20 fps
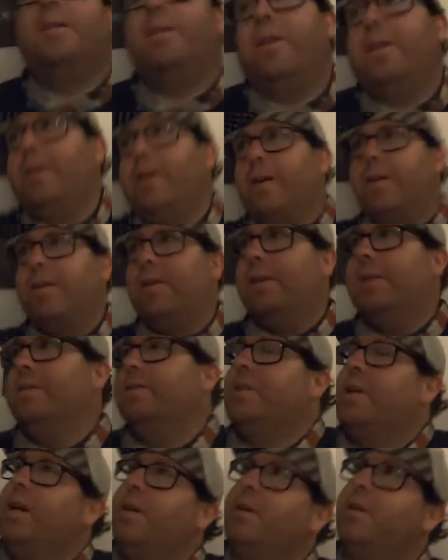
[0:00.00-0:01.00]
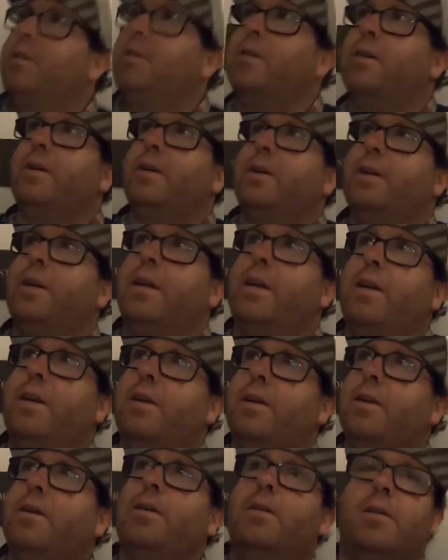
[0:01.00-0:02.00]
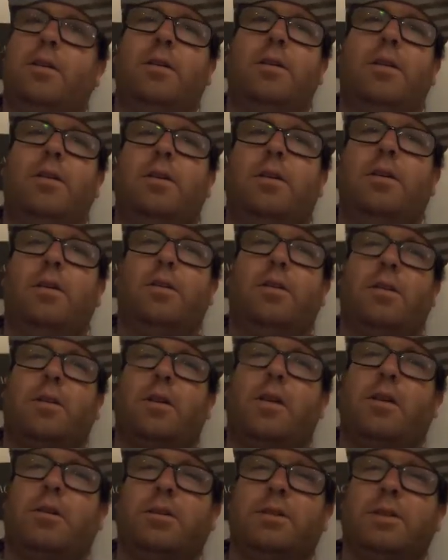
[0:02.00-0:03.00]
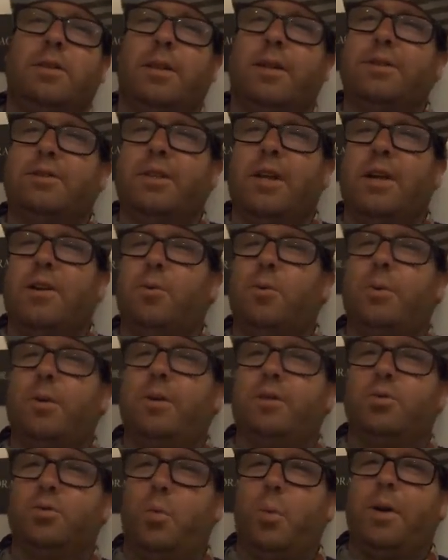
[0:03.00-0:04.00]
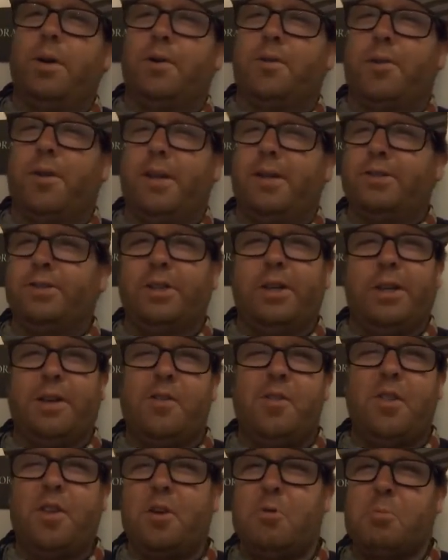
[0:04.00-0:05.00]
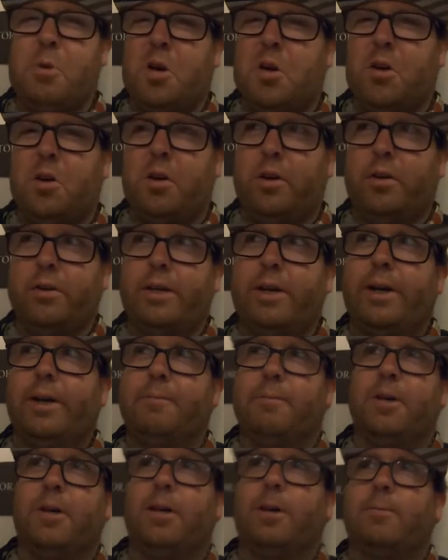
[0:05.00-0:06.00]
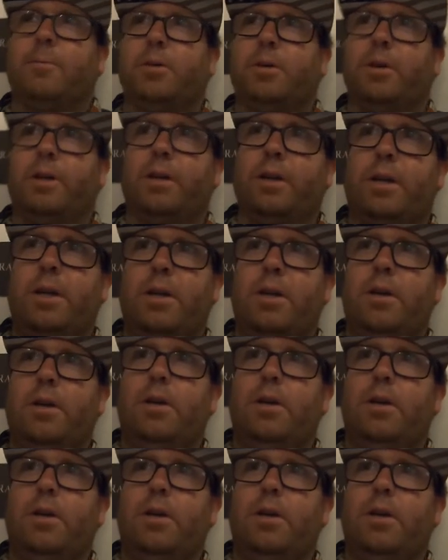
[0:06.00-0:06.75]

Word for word: yeah, it's kind of like that's kind of one of those weird things that I think about all the damn time. Like,